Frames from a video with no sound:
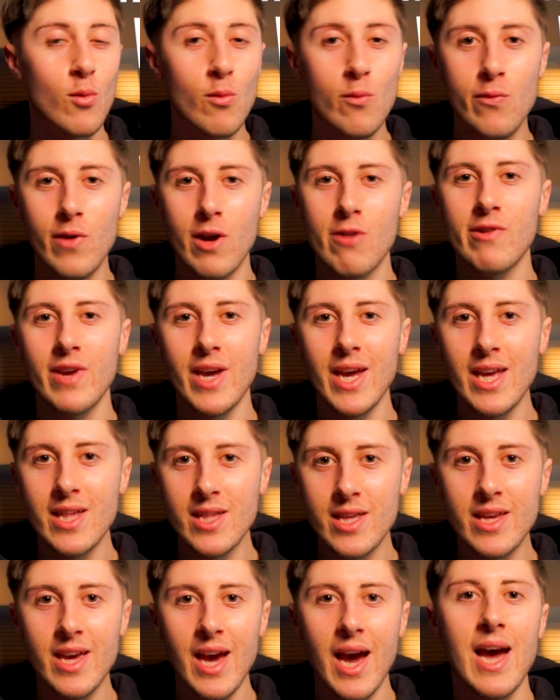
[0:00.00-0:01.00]
very
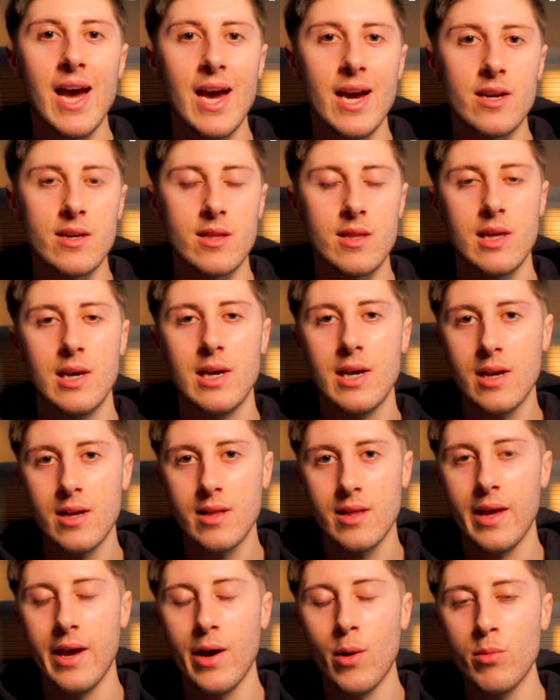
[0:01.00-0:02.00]
easy hacks
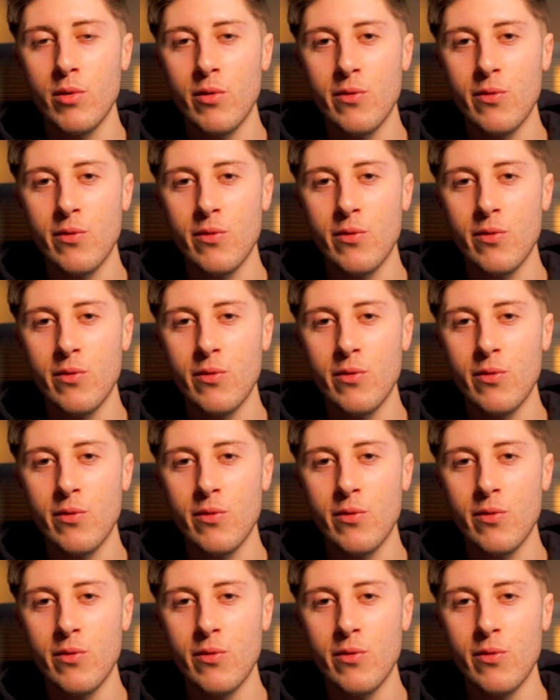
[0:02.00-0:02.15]
to help you